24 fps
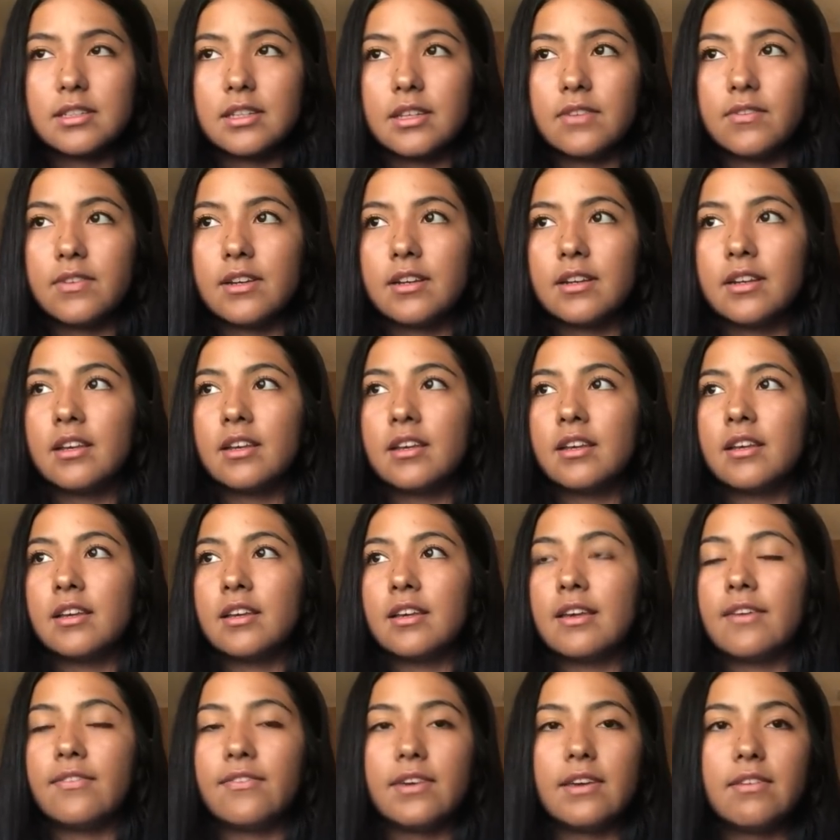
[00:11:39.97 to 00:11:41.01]
Even
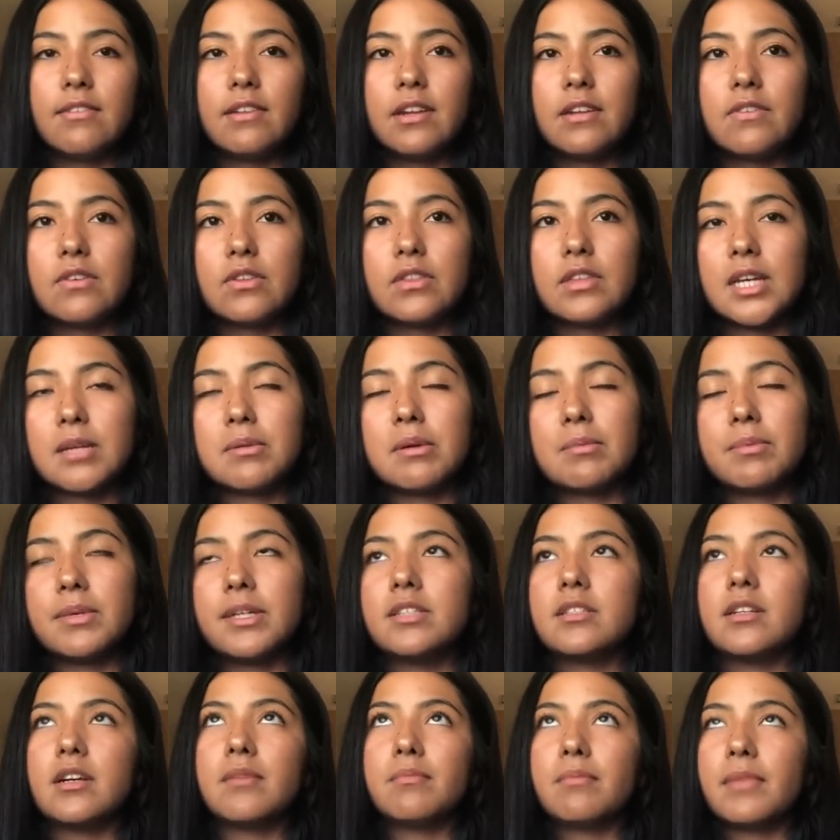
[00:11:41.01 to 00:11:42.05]
if you think it might be
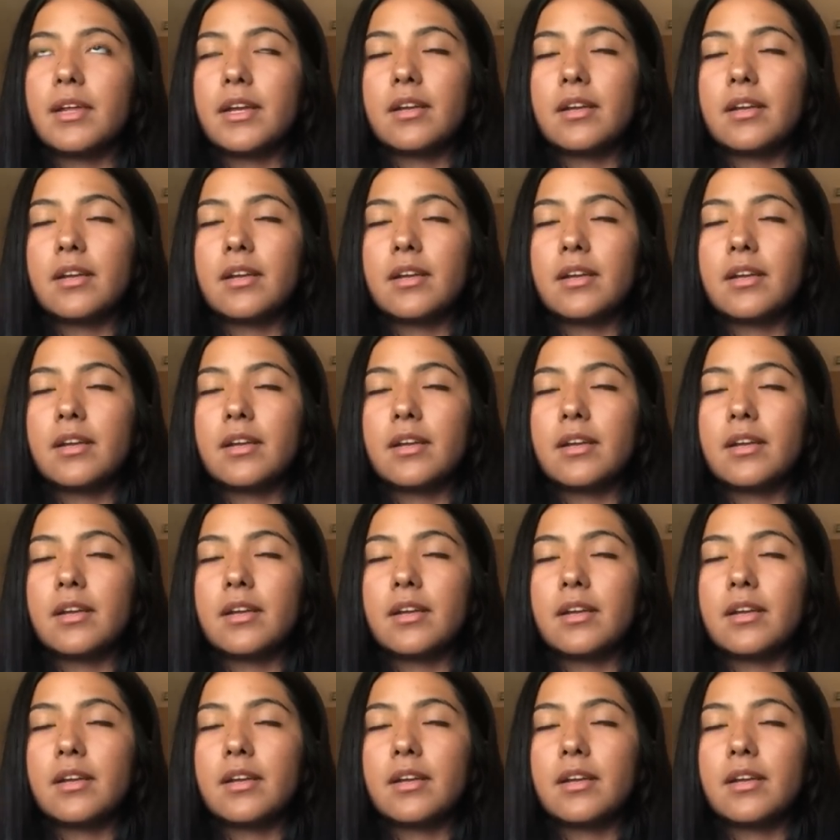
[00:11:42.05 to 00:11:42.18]
dumb,